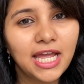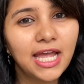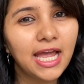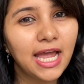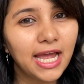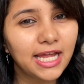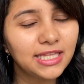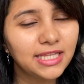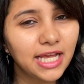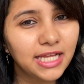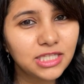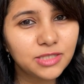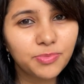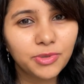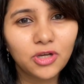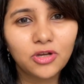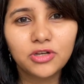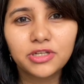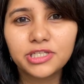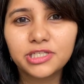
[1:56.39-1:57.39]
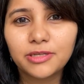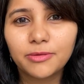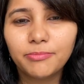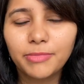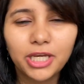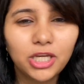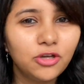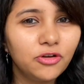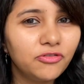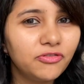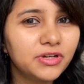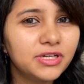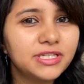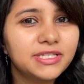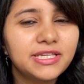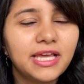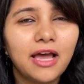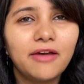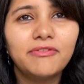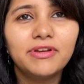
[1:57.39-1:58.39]
And that's because many of us
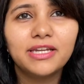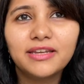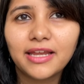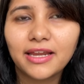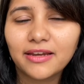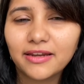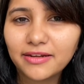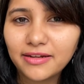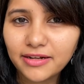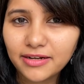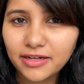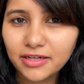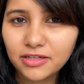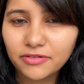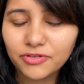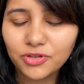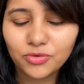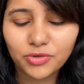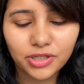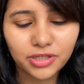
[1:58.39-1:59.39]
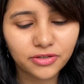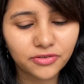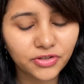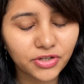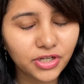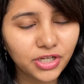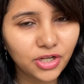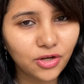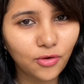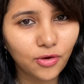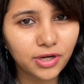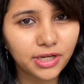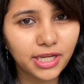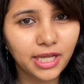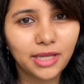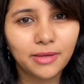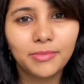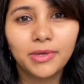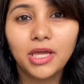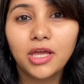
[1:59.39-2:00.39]
haven't attended an interview in a really long
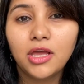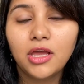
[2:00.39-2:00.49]
time,